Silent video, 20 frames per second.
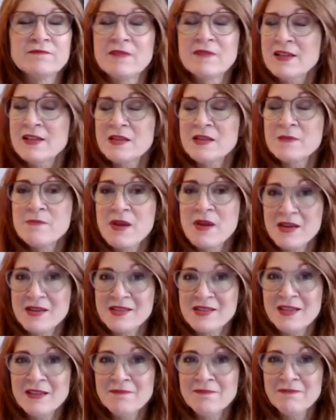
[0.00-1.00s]
that's
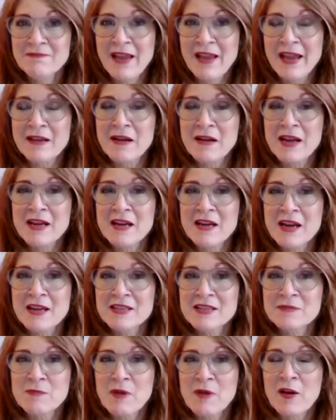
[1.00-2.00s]
amazing. And I
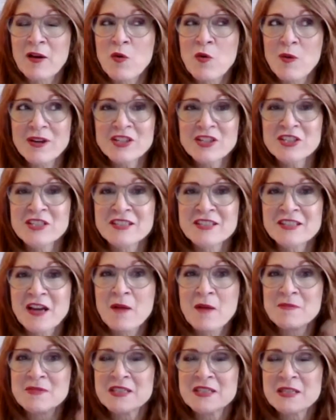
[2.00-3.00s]
guess a question
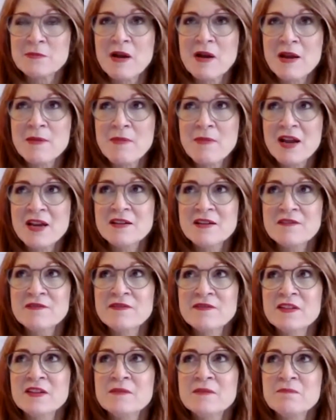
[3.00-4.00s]
comes to my mind of,
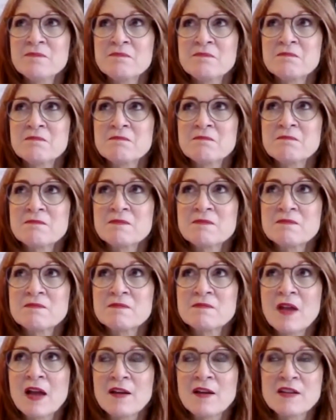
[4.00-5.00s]

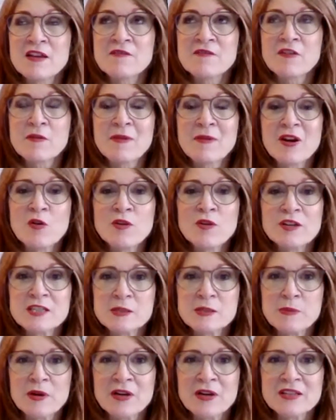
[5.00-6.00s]
from my own
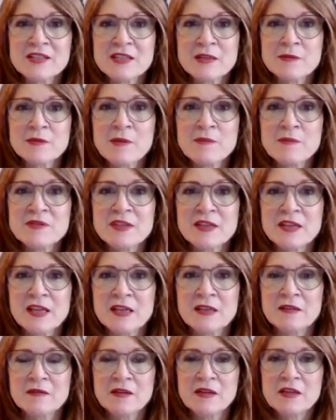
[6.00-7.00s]
experience, sometimes I
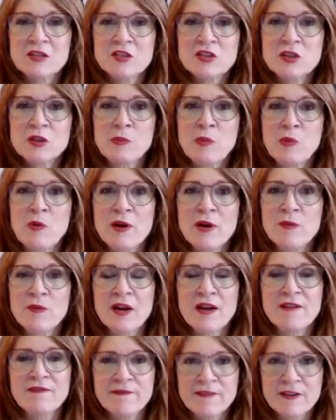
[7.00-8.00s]
get to the point
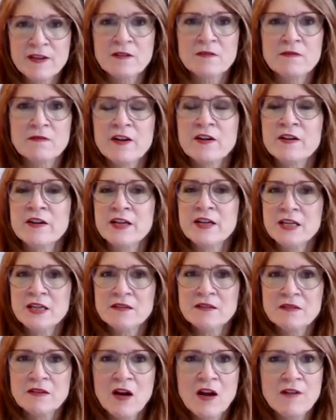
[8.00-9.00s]
where I feel
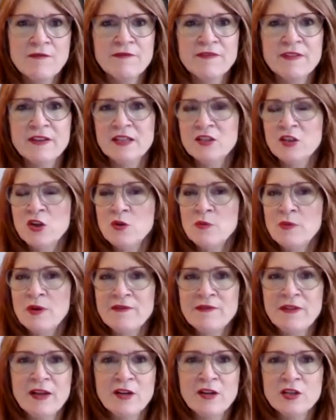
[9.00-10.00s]
very confident, know
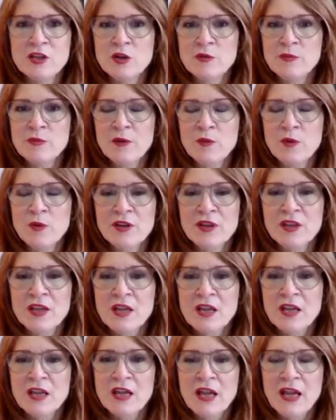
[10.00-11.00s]
my value, know my worth,
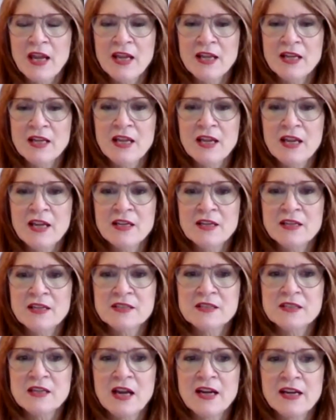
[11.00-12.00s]
and
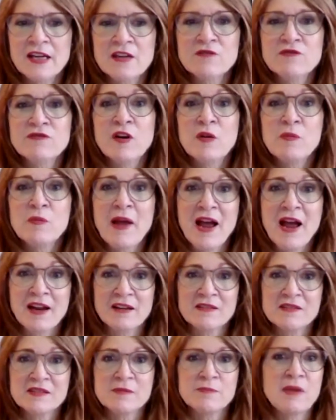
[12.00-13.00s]
then I can fall
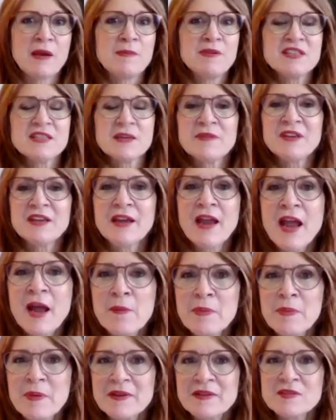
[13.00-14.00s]
back. So maybe something
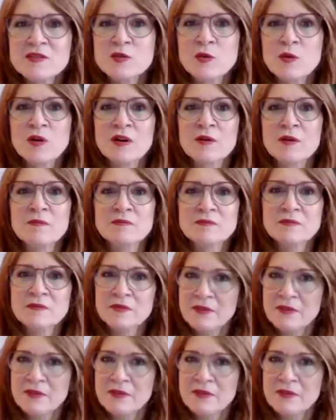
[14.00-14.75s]
happens, or